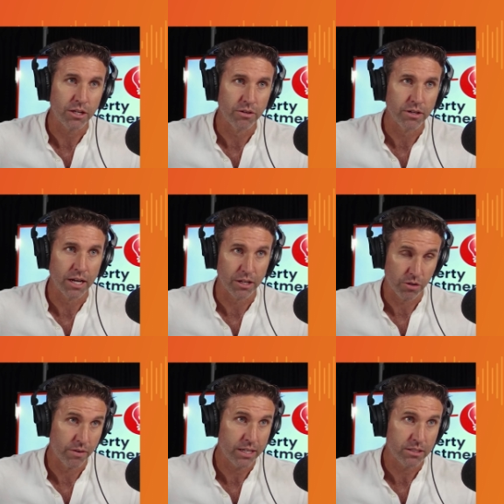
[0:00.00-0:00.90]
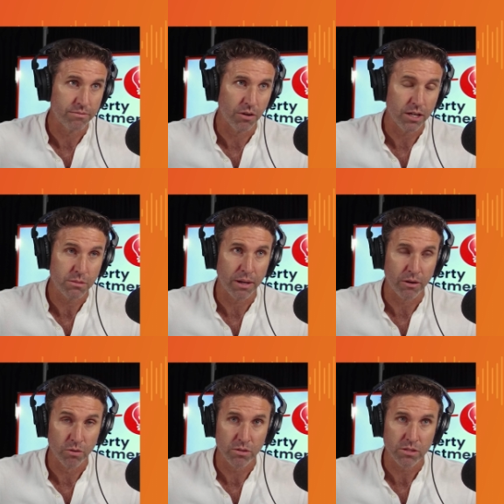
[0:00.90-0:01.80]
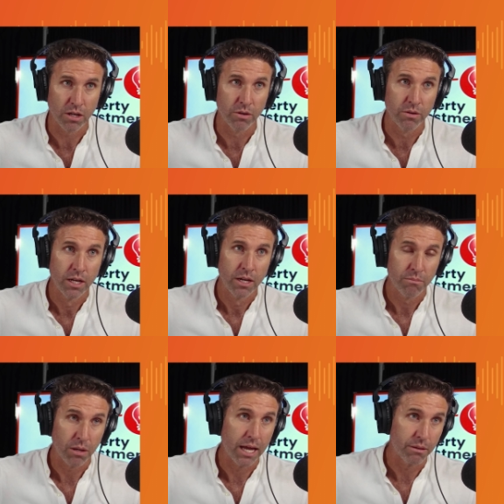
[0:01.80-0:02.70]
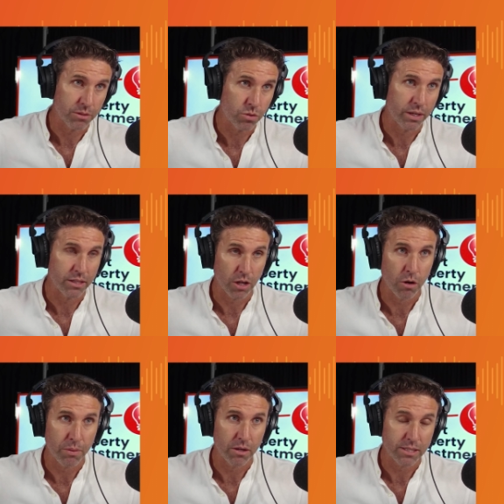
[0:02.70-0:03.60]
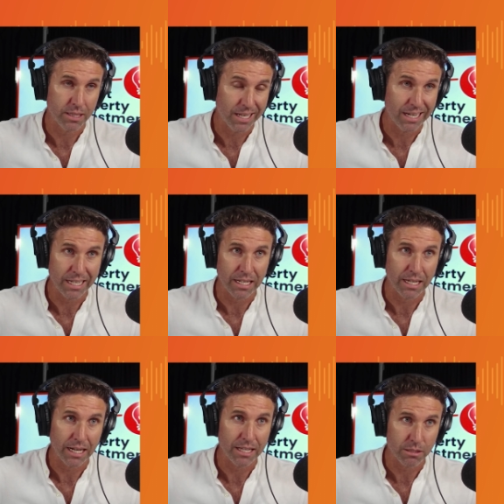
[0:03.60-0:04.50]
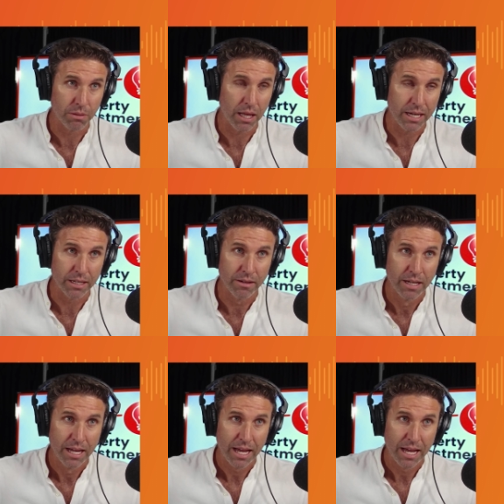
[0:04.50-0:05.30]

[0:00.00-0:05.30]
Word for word: accurate and correct advice, but are also playing between the goalposts that they're legally allowed to play in.